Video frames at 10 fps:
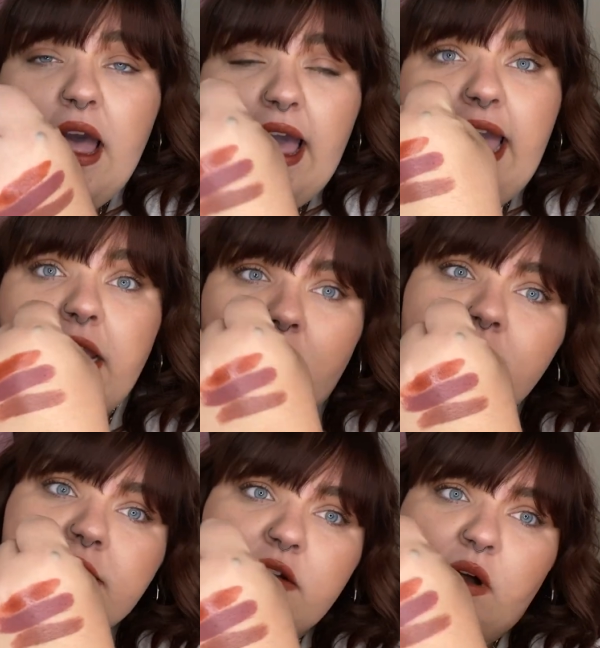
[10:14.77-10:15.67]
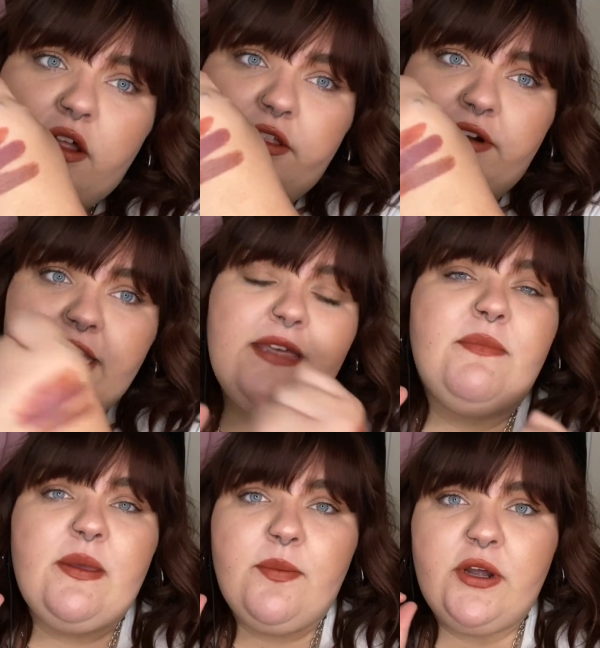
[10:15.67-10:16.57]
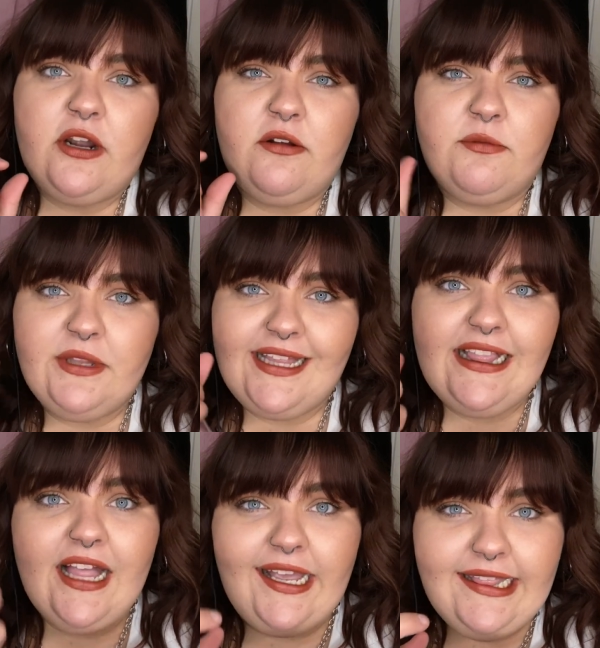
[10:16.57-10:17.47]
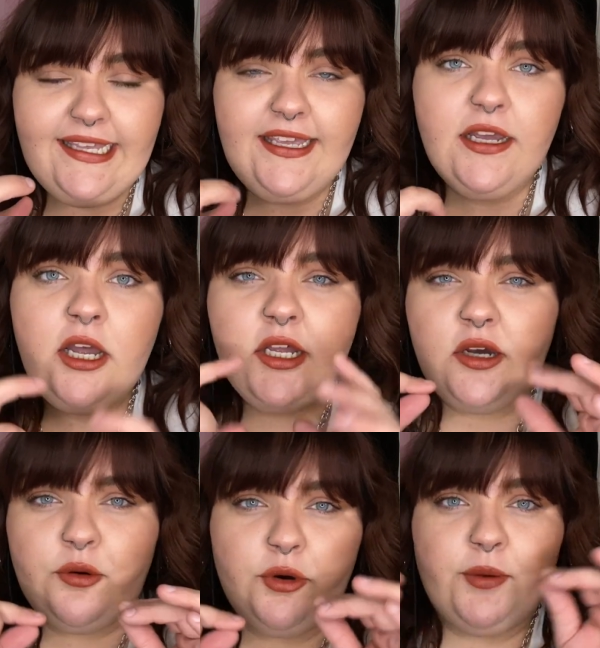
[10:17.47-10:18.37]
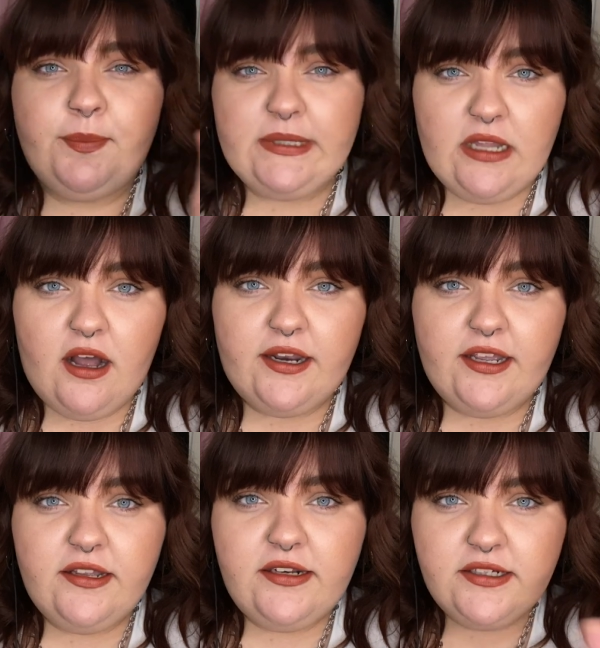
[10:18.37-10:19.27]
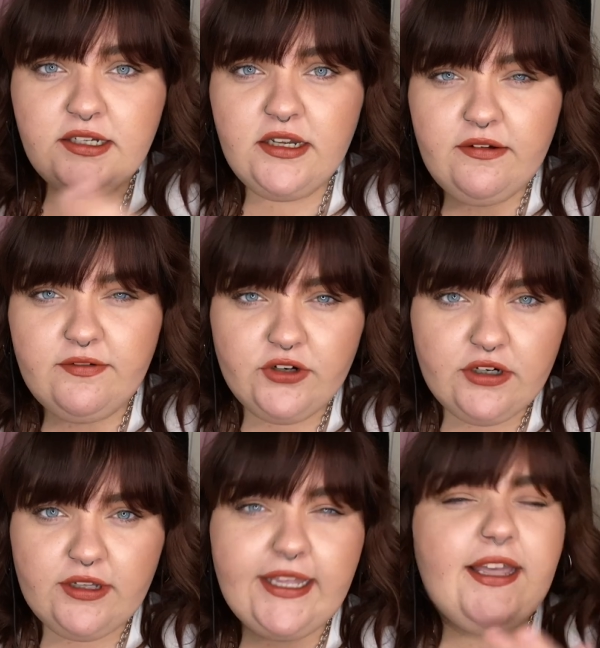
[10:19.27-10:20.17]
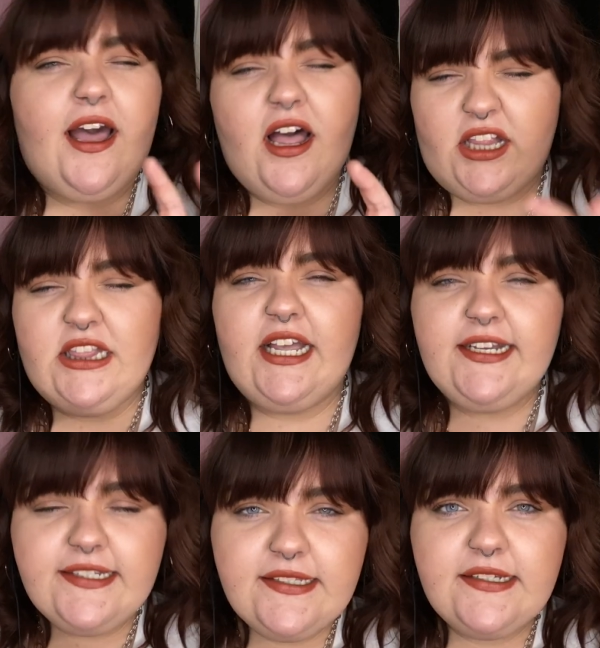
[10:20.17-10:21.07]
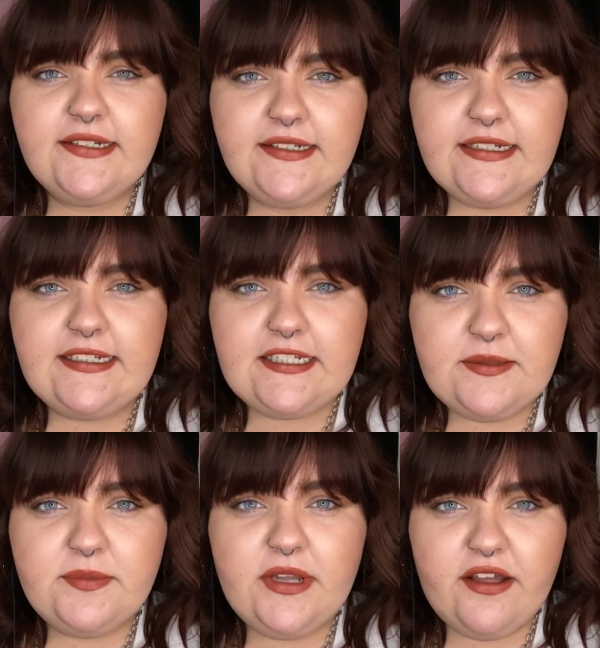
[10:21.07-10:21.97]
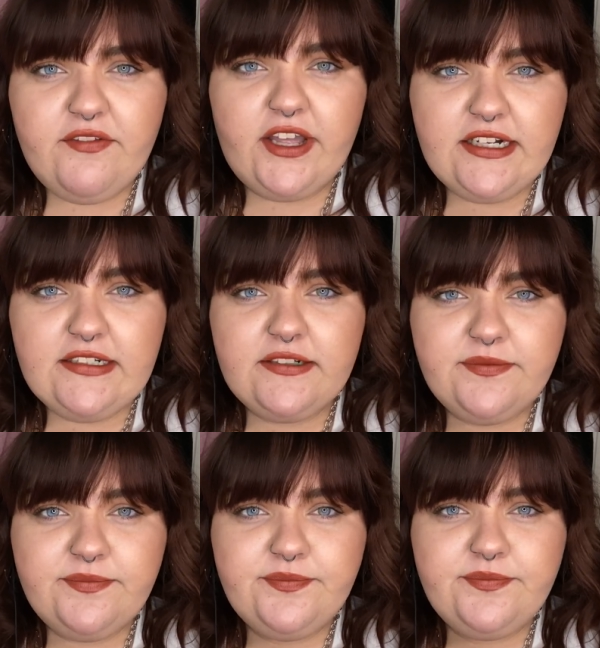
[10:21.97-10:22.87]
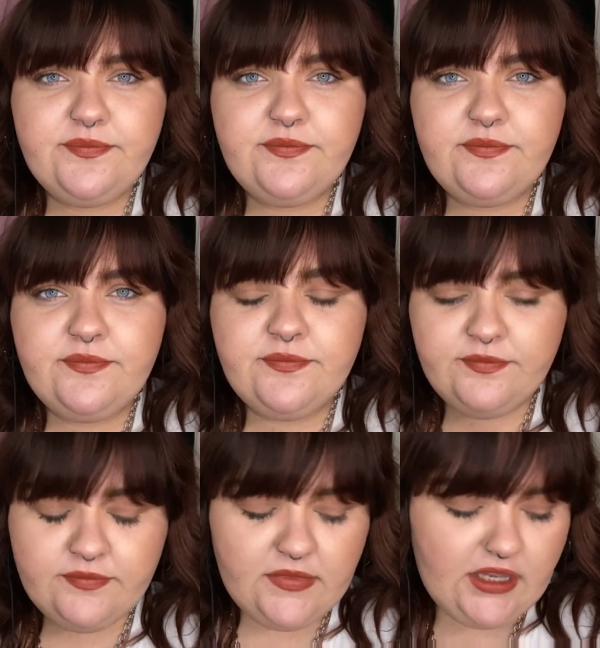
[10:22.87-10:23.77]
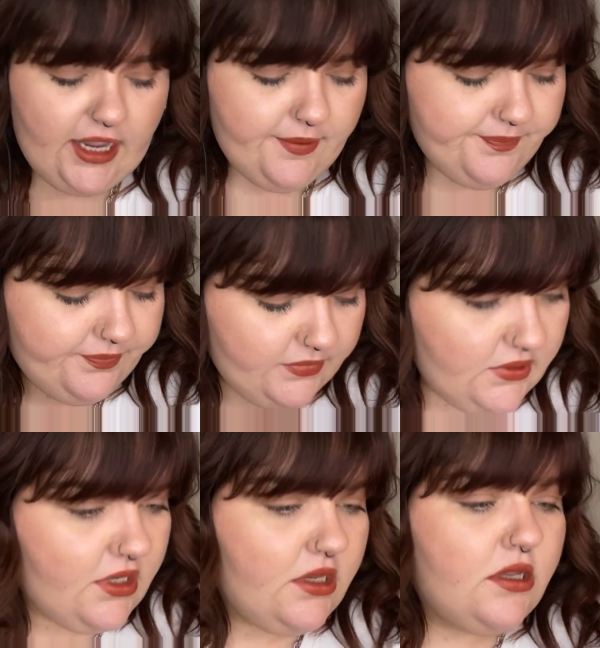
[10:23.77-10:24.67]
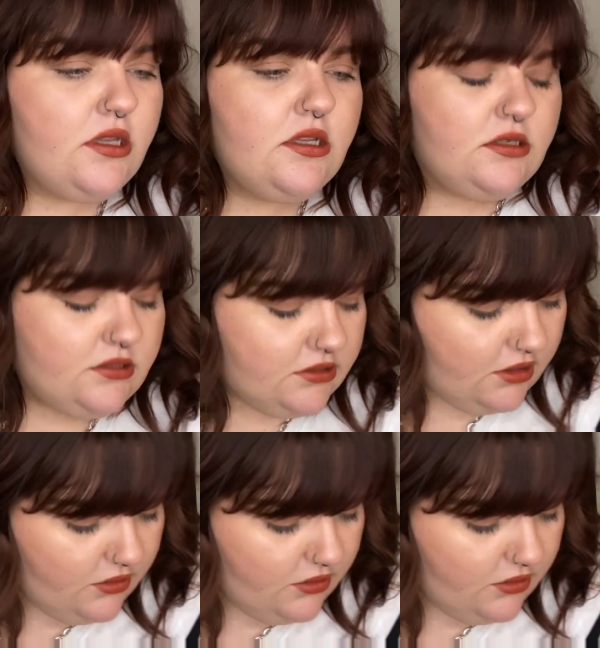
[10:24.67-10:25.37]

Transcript: And also, all three can be put on really lightly or blotted for like a less deep effect. Yeah. So